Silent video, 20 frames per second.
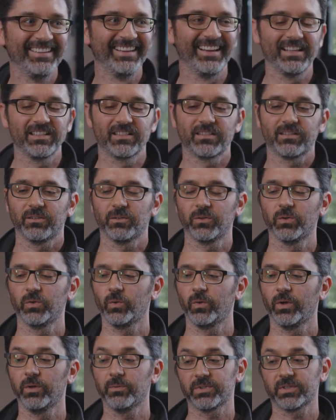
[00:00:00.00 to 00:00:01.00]
And
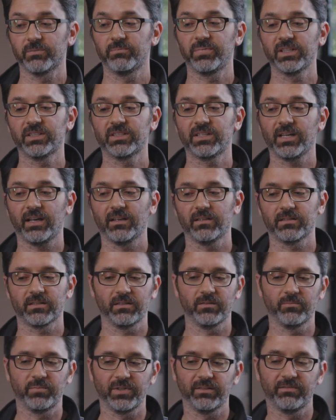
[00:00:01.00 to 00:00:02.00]
so it was a big challenge
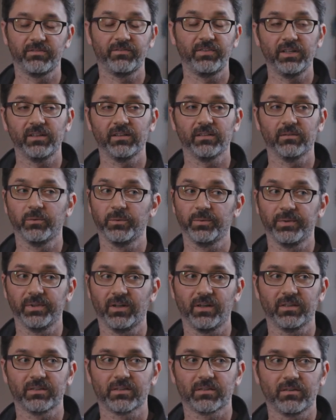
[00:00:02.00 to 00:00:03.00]
and a big fear when we
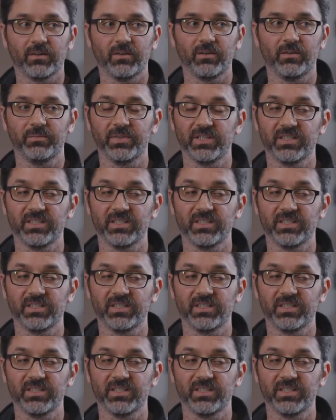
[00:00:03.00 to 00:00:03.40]
launched Chrome.